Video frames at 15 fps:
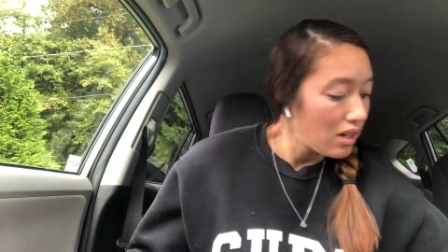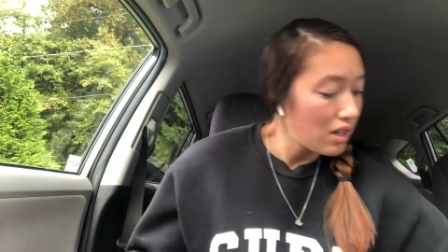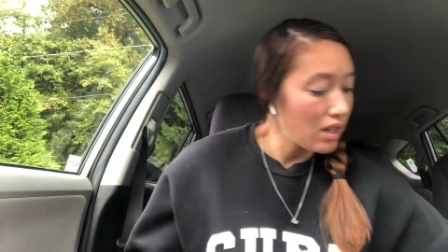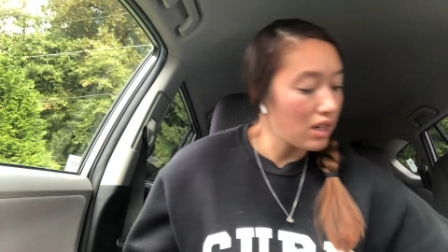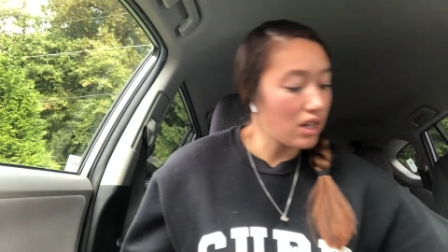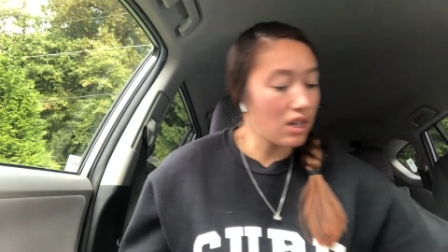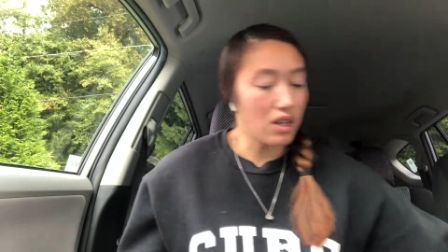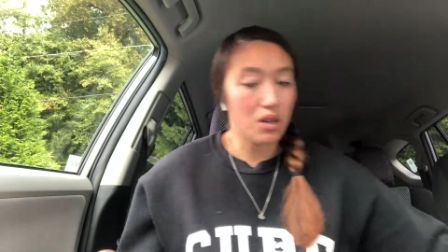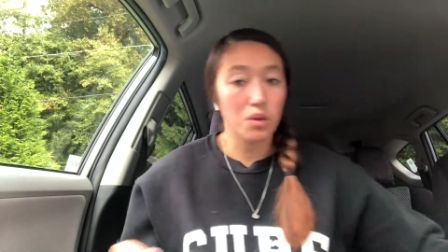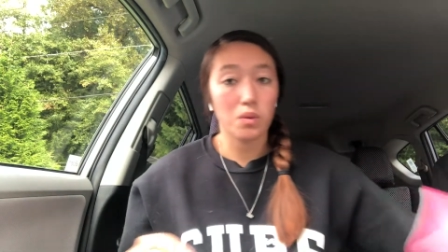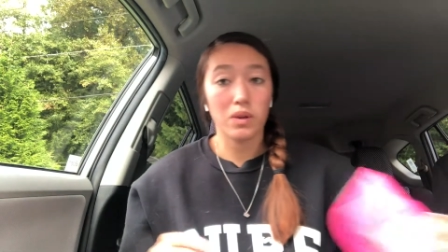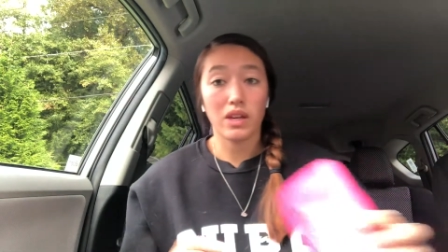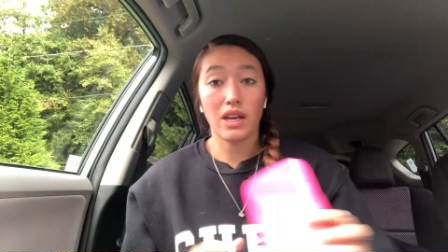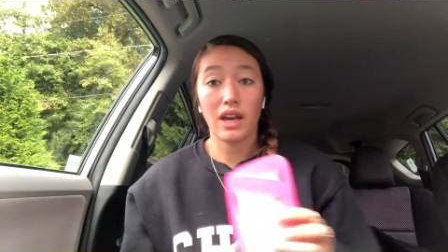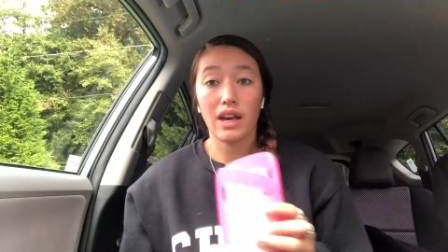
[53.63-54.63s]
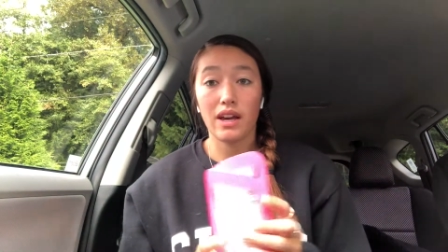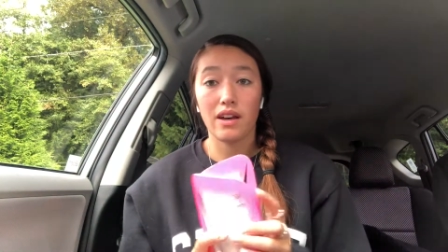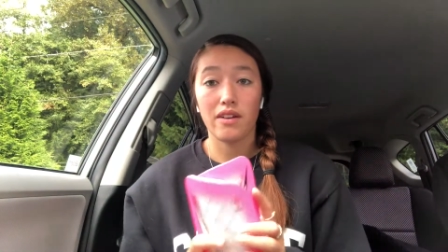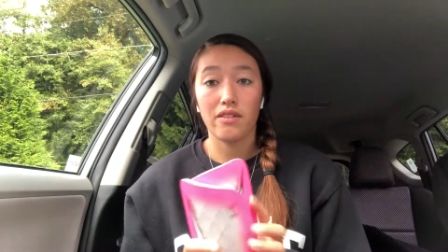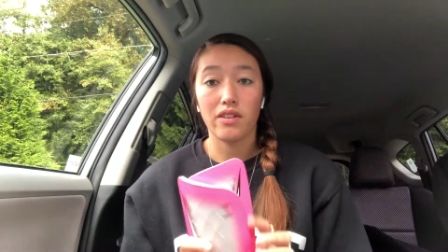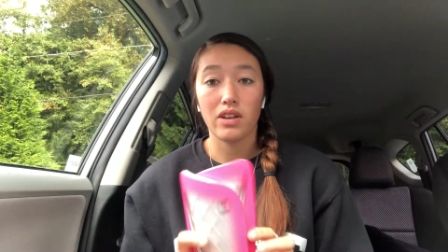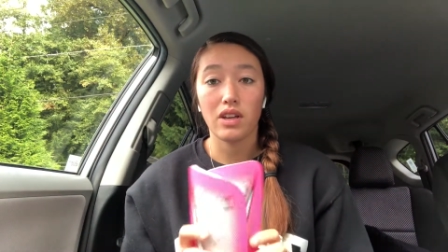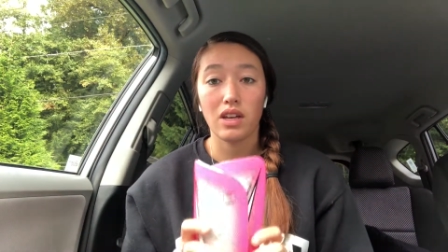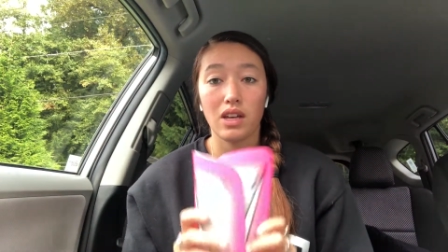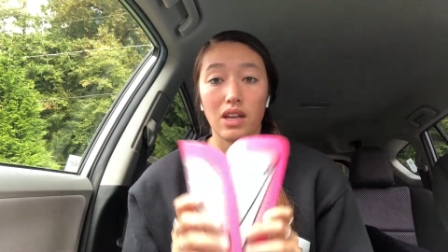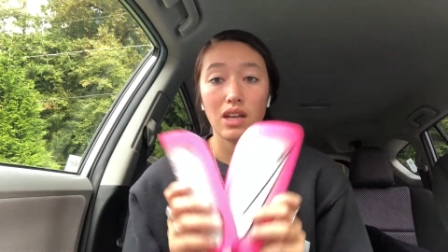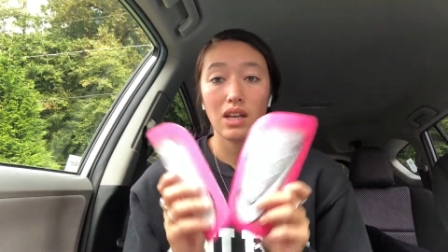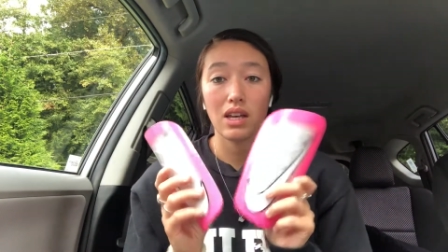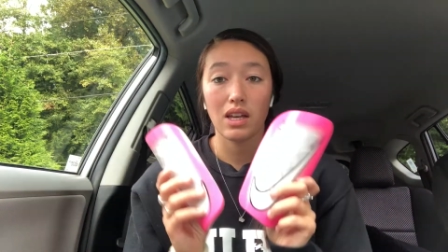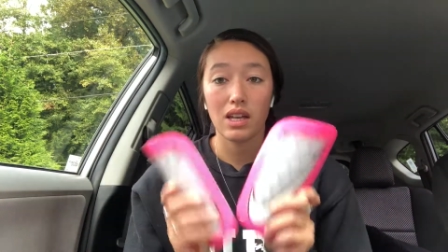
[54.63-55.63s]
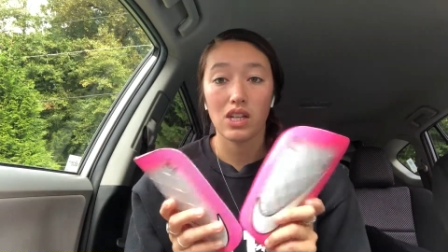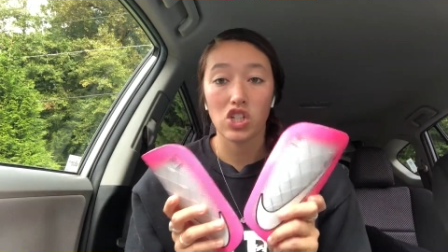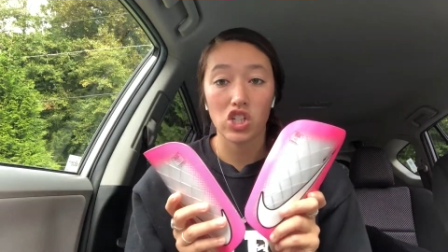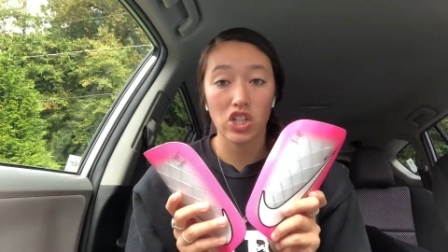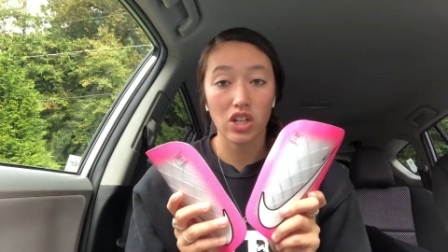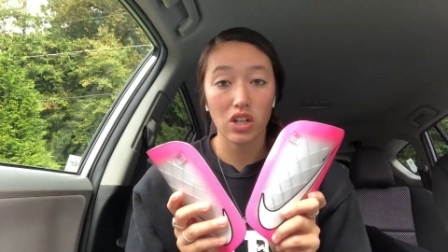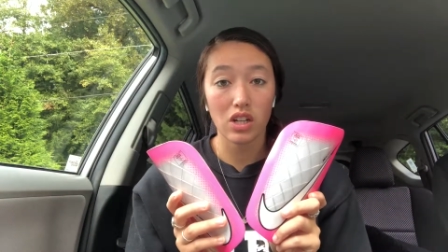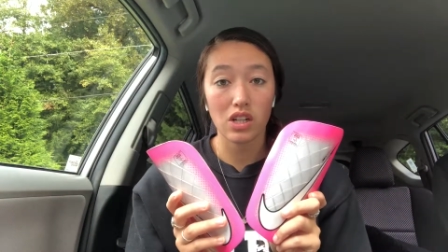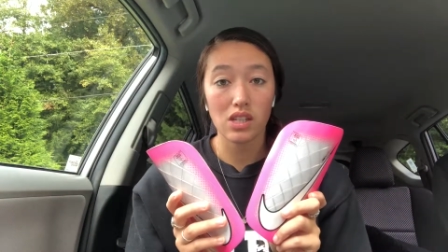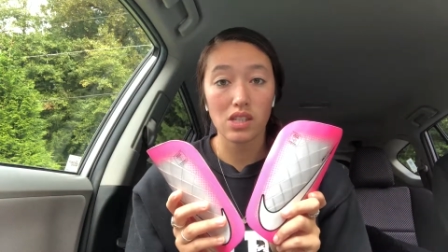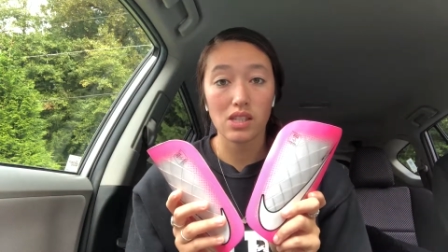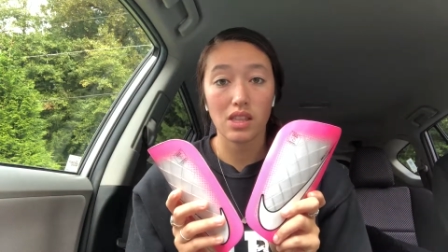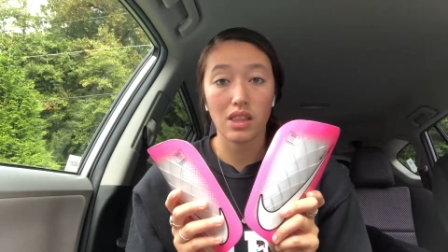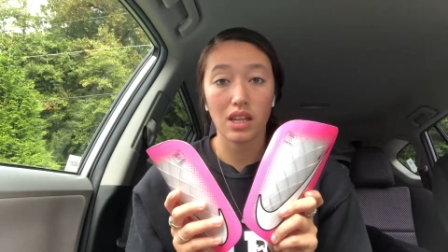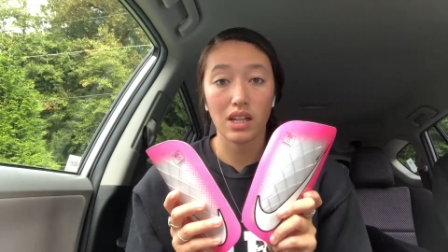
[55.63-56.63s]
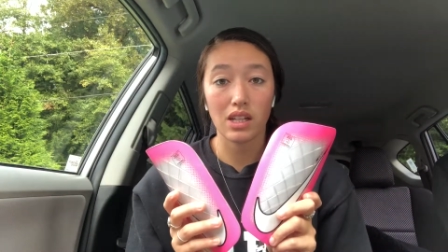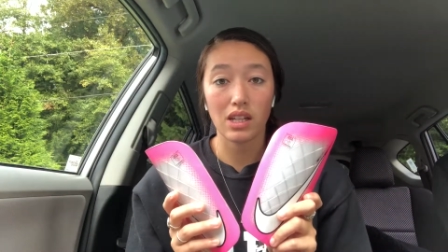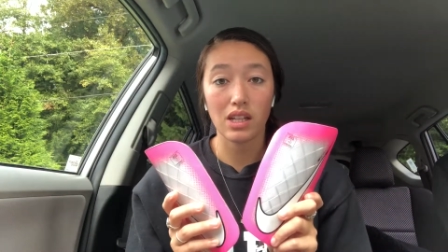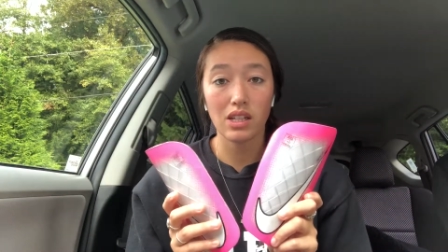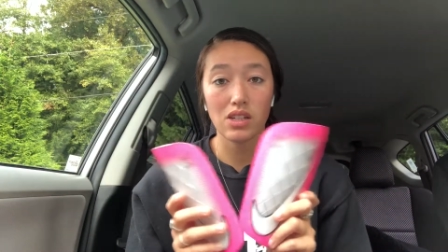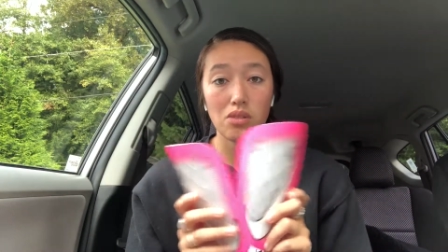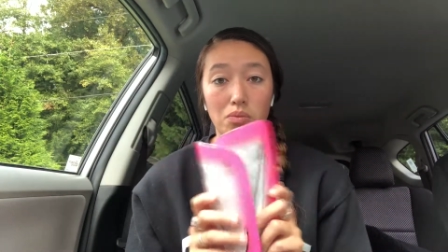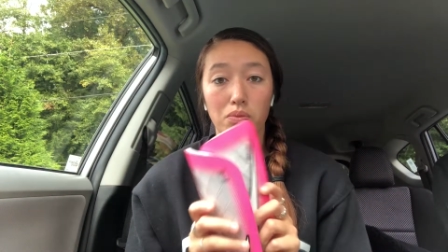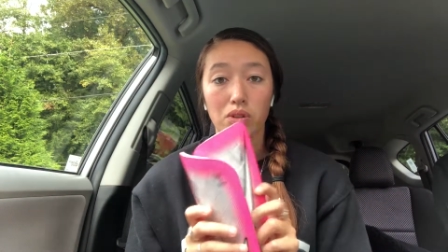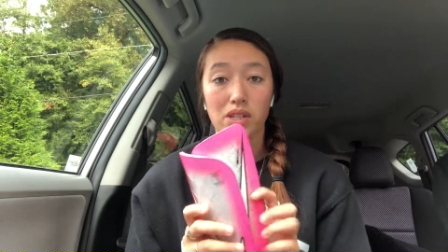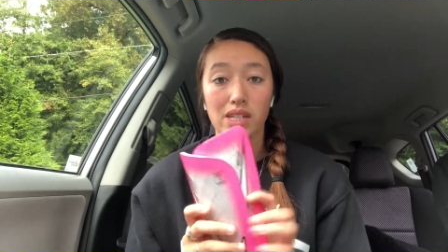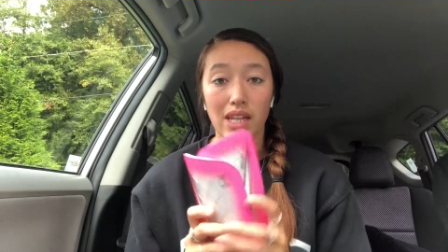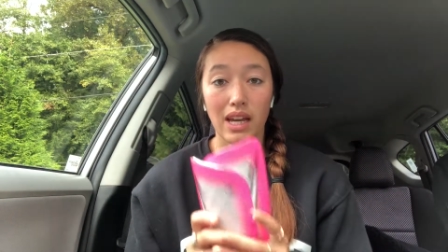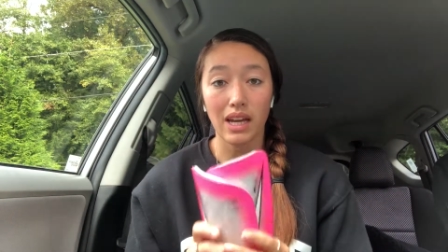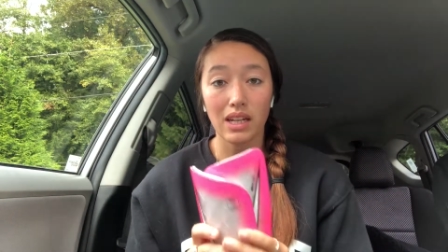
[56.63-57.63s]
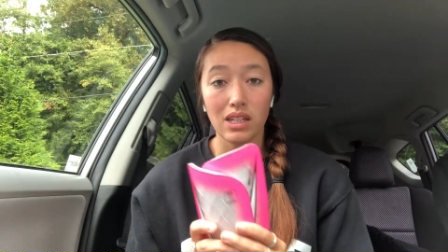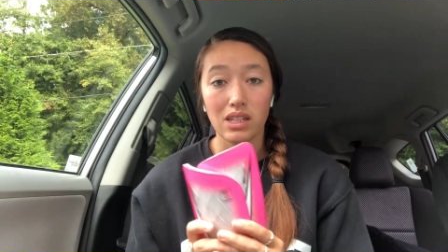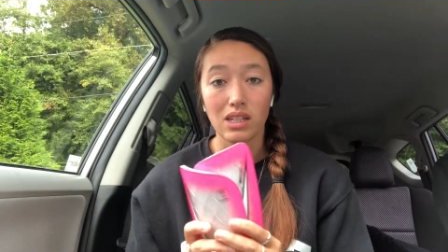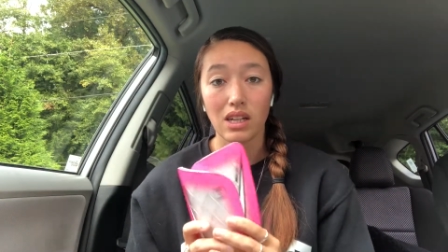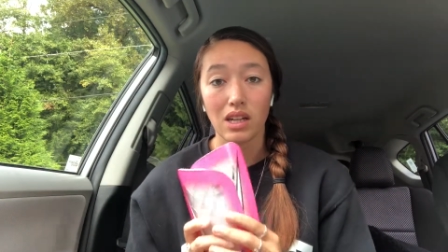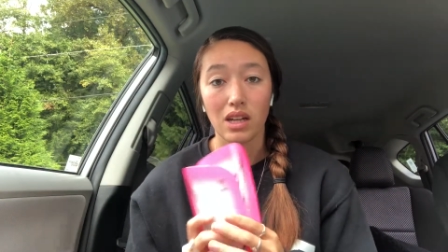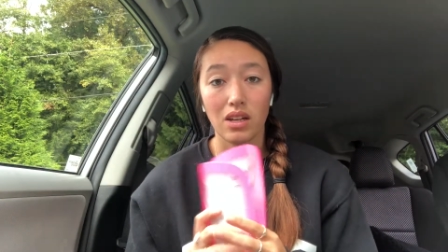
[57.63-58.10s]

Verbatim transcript: Here we have shin guards that they need to protect